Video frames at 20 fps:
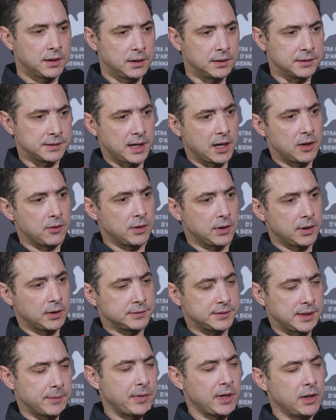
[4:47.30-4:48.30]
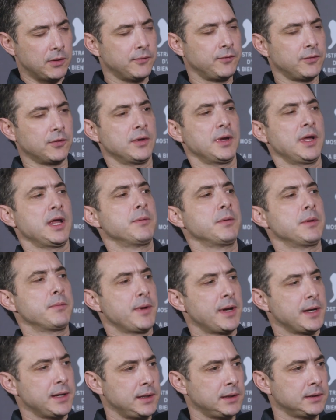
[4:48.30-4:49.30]
in how, somehow for
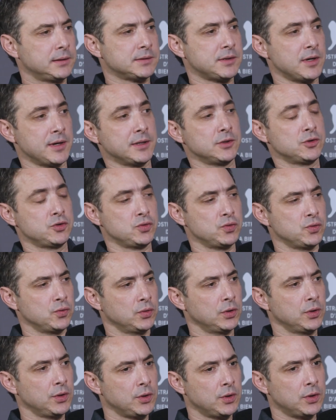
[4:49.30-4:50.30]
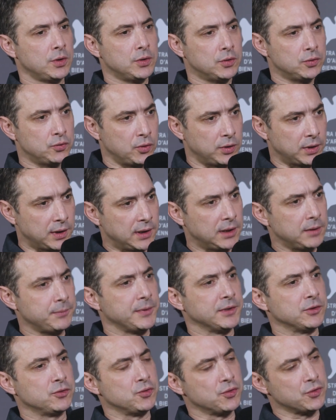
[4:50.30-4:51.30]
everybody trying to to help
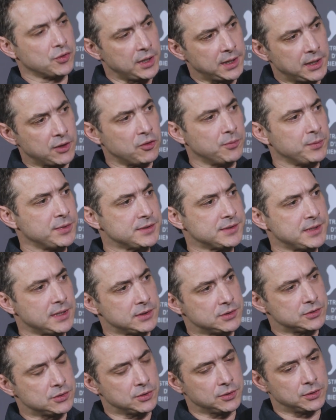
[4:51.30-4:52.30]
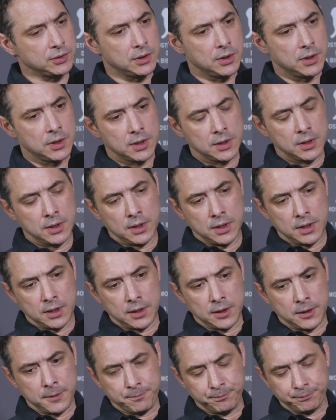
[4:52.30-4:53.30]
and to create a conversation
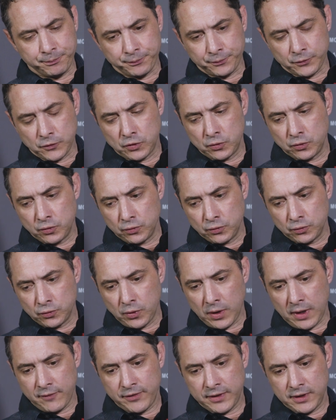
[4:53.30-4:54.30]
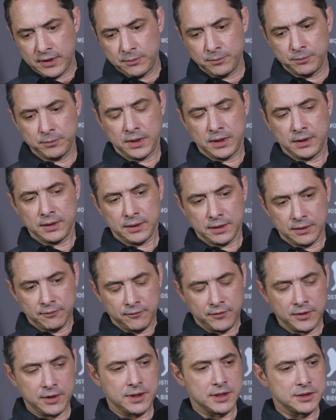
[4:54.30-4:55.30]
um, to to have him uh,
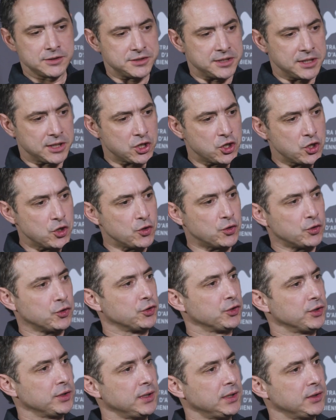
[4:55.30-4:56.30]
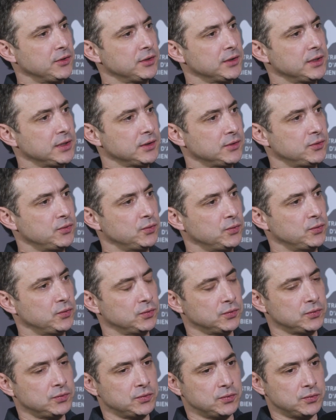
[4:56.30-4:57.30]
very secure in order
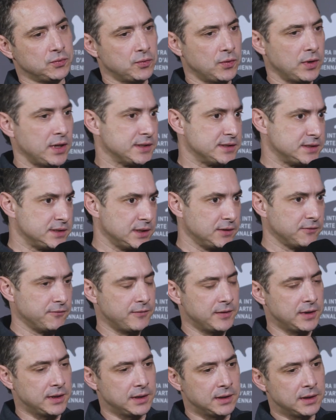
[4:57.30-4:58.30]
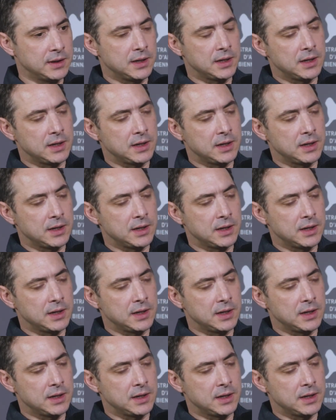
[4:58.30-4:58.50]
to to achieve uh,